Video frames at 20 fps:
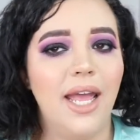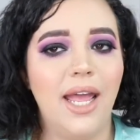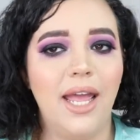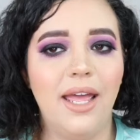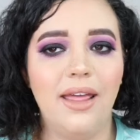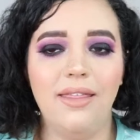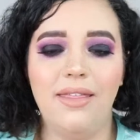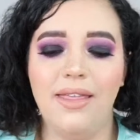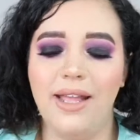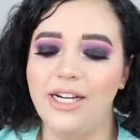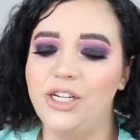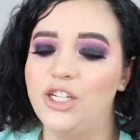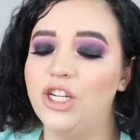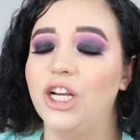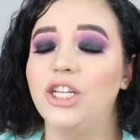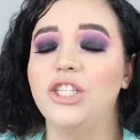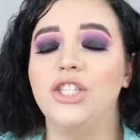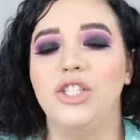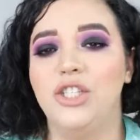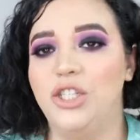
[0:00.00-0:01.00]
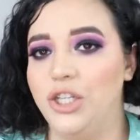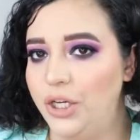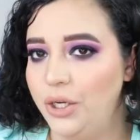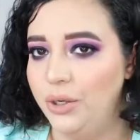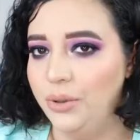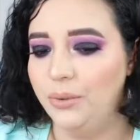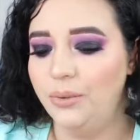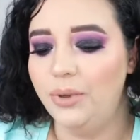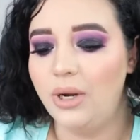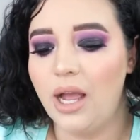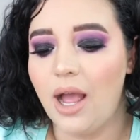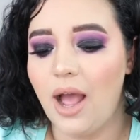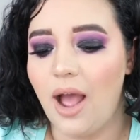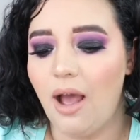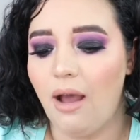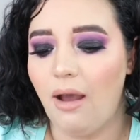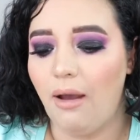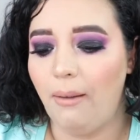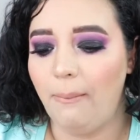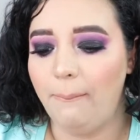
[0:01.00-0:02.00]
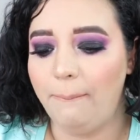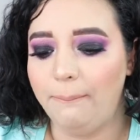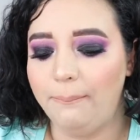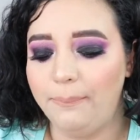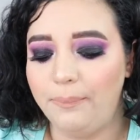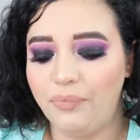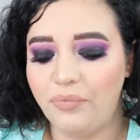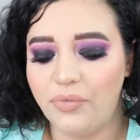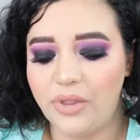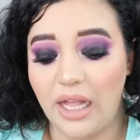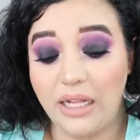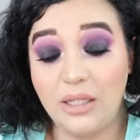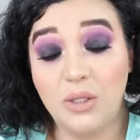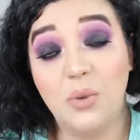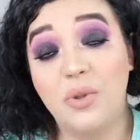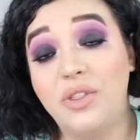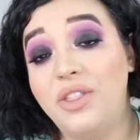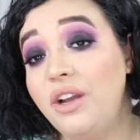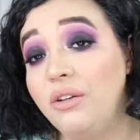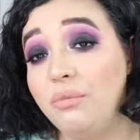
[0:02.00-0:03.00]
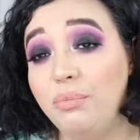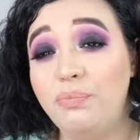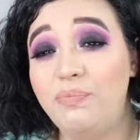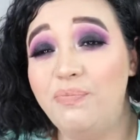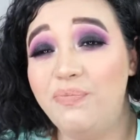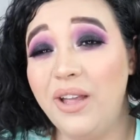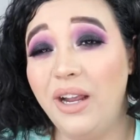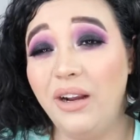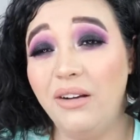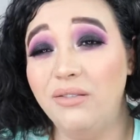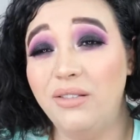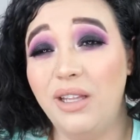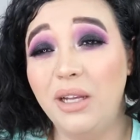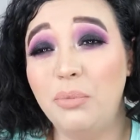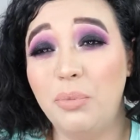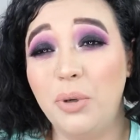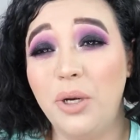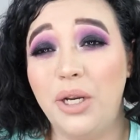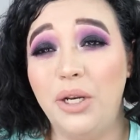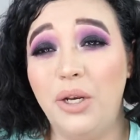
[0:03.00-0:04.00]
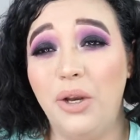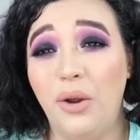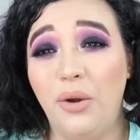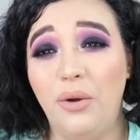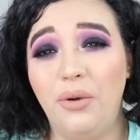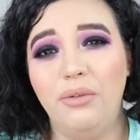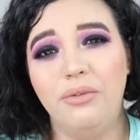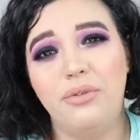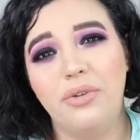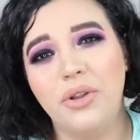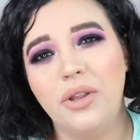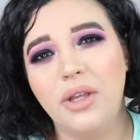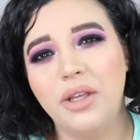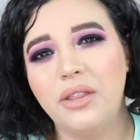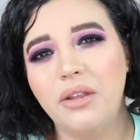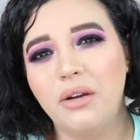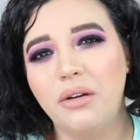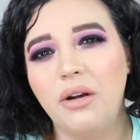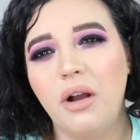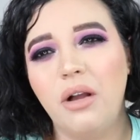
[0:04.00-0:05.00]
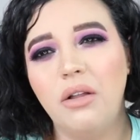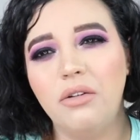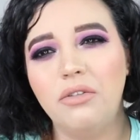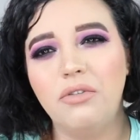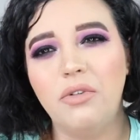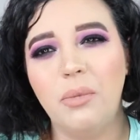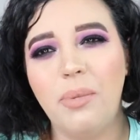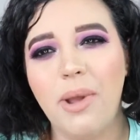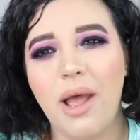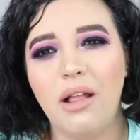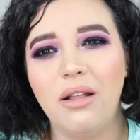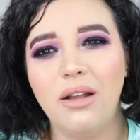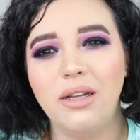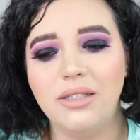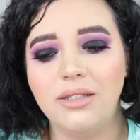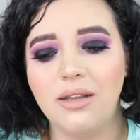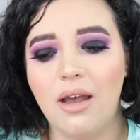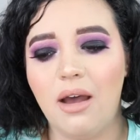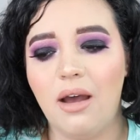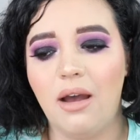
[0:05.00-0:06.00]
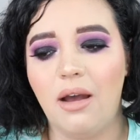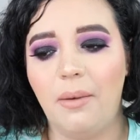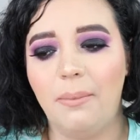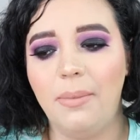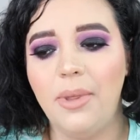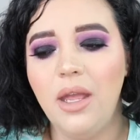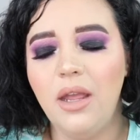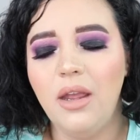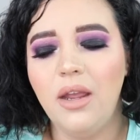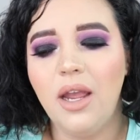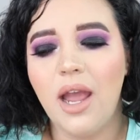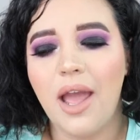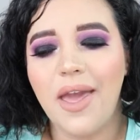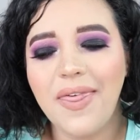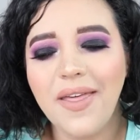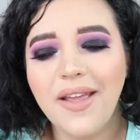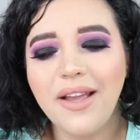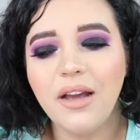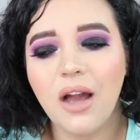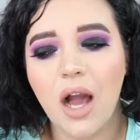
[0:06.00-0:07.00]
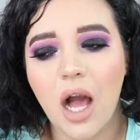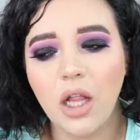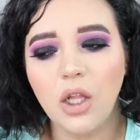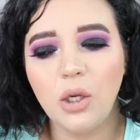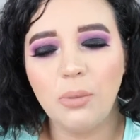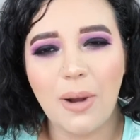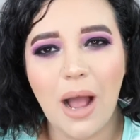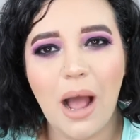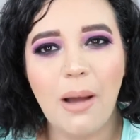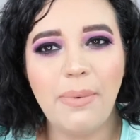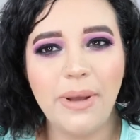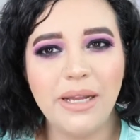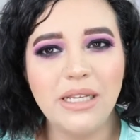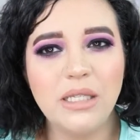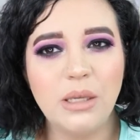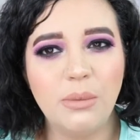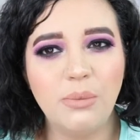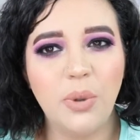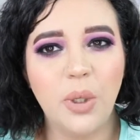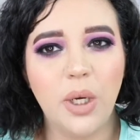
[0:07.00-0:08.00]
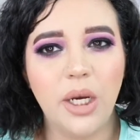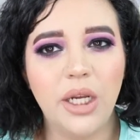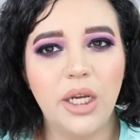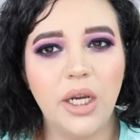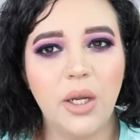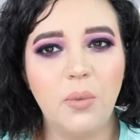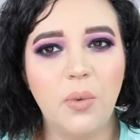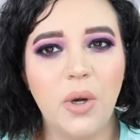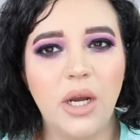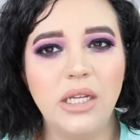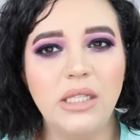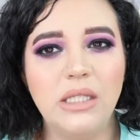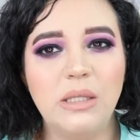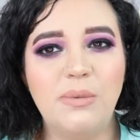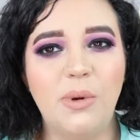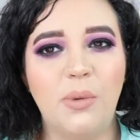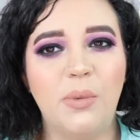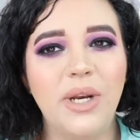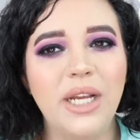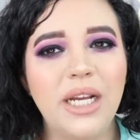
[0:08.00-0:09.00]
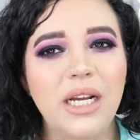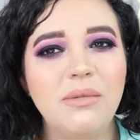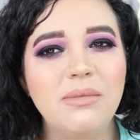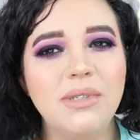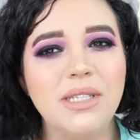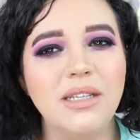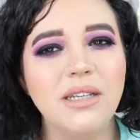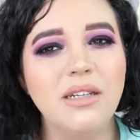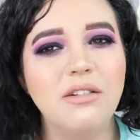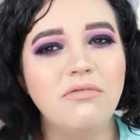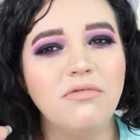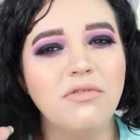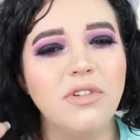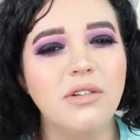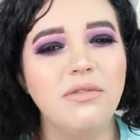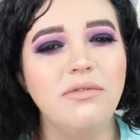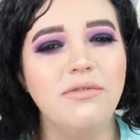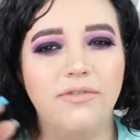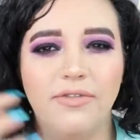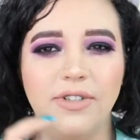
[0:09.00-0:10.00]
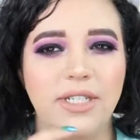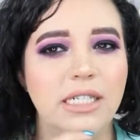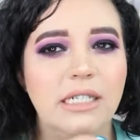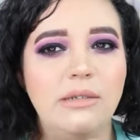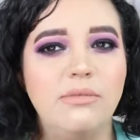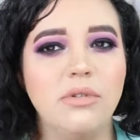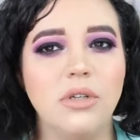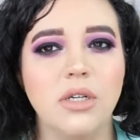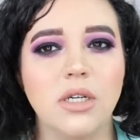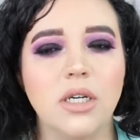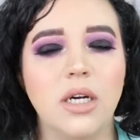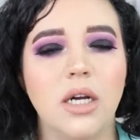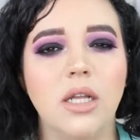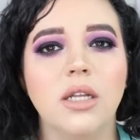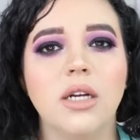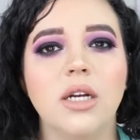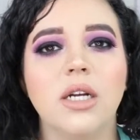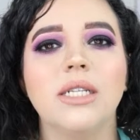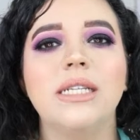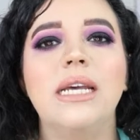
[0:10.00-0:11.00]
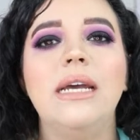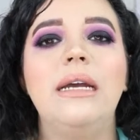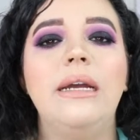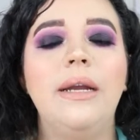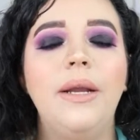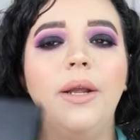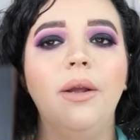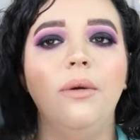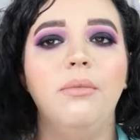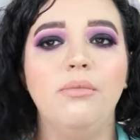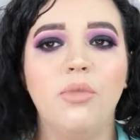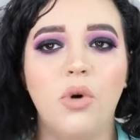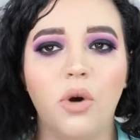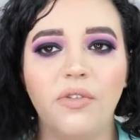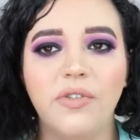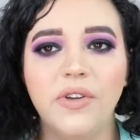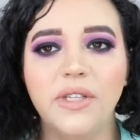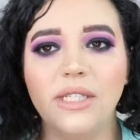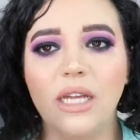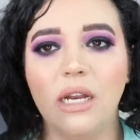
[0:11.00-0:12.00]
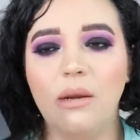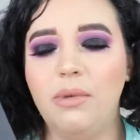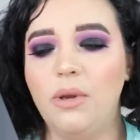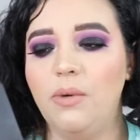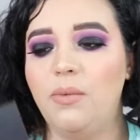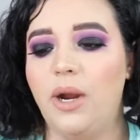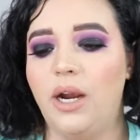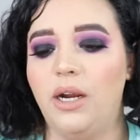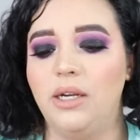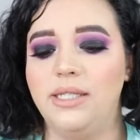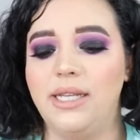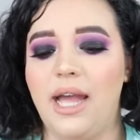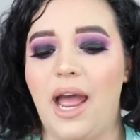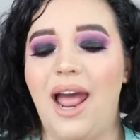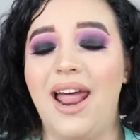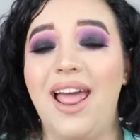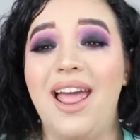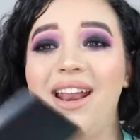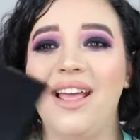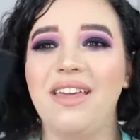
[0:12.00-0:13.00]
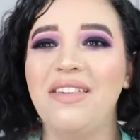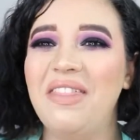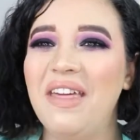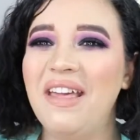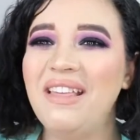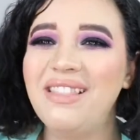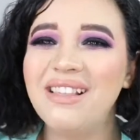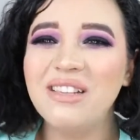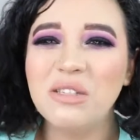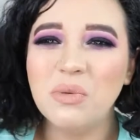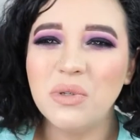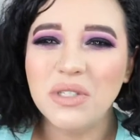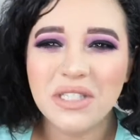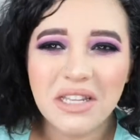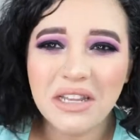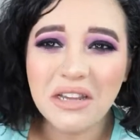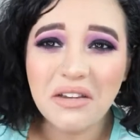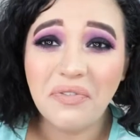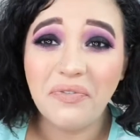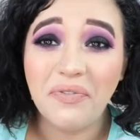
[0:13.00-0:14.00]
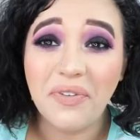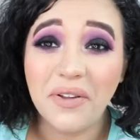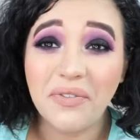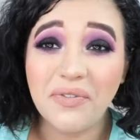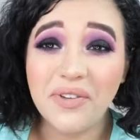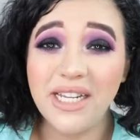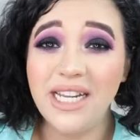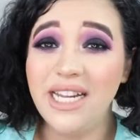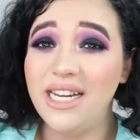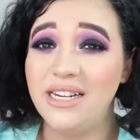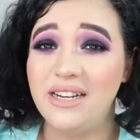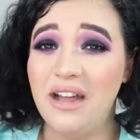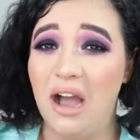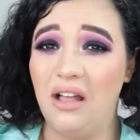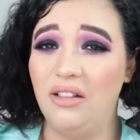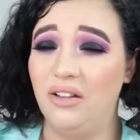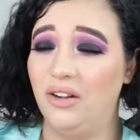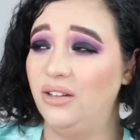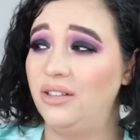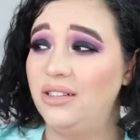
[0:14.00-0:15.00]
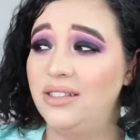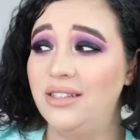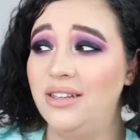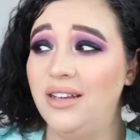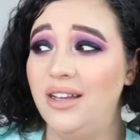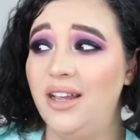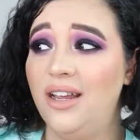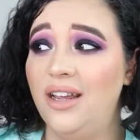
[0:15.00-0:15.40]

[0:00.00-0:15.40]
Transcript: Eh, they just do. Um, that's what they're they're they're pretty known for like their colorful palettes. Um, I think ColourPop has some pretty good ones, but when it comes to like real vibrant colors, Morphe's gonna be where it's at. And I think this was like $15.